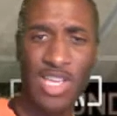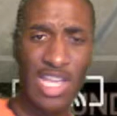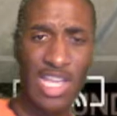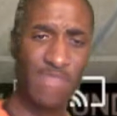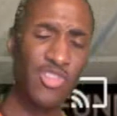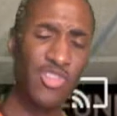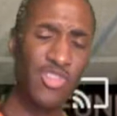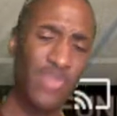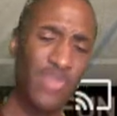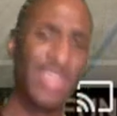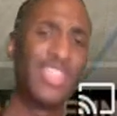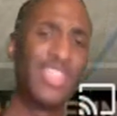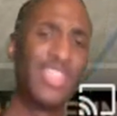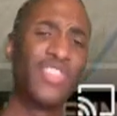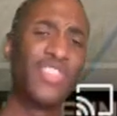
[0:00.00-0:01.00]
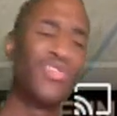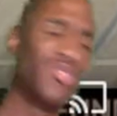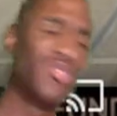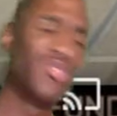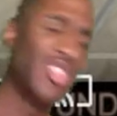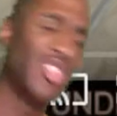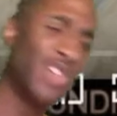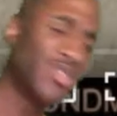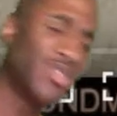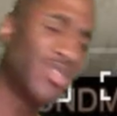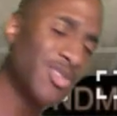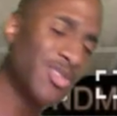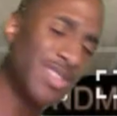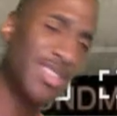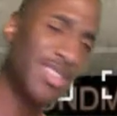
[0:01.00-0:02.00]
And we're trying to get you
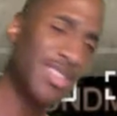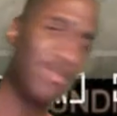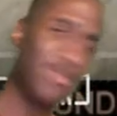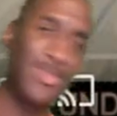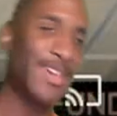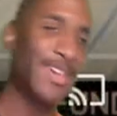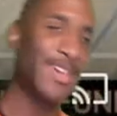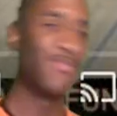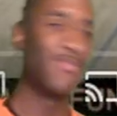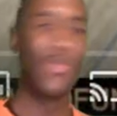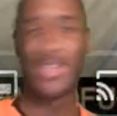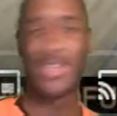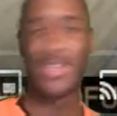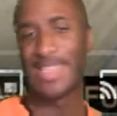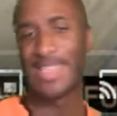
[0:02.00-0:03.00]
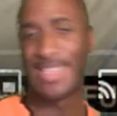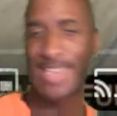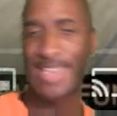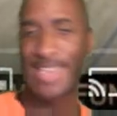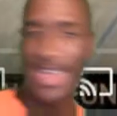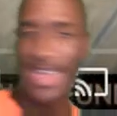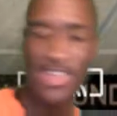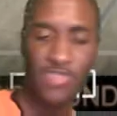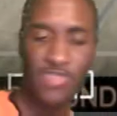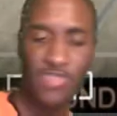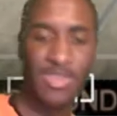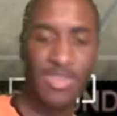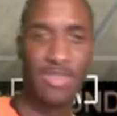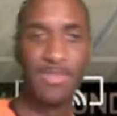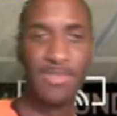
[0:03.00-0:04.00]
closer to the play, more engaged
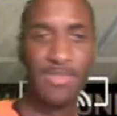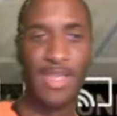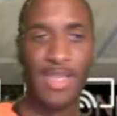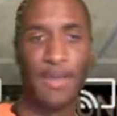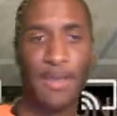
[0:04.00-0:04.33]
with the play.